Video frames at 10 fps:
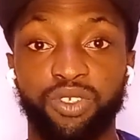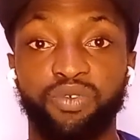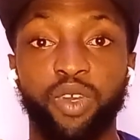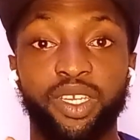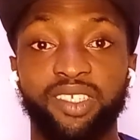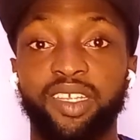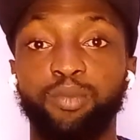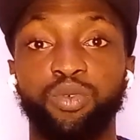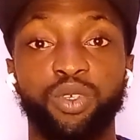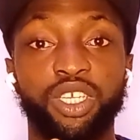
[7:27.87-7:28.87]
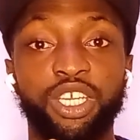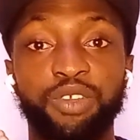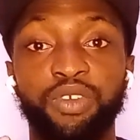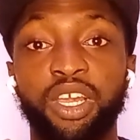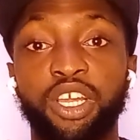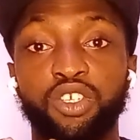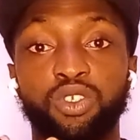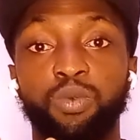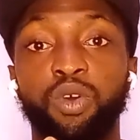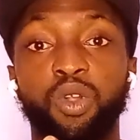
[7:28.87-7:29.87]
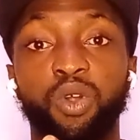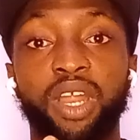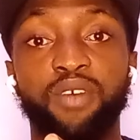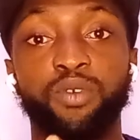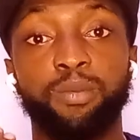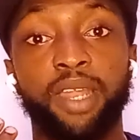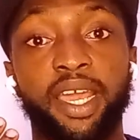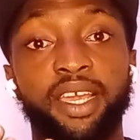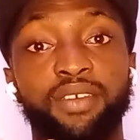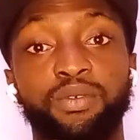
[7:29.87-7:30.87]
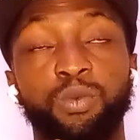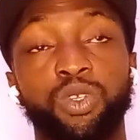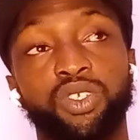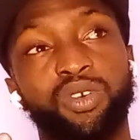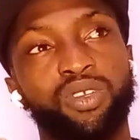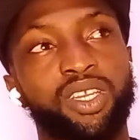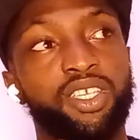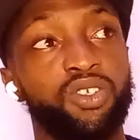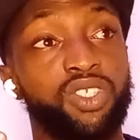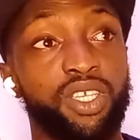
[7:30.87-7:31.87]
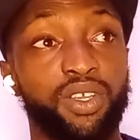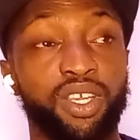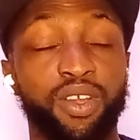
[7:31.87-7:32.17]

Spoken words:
For an example, if someone order from like what's it called, let's just say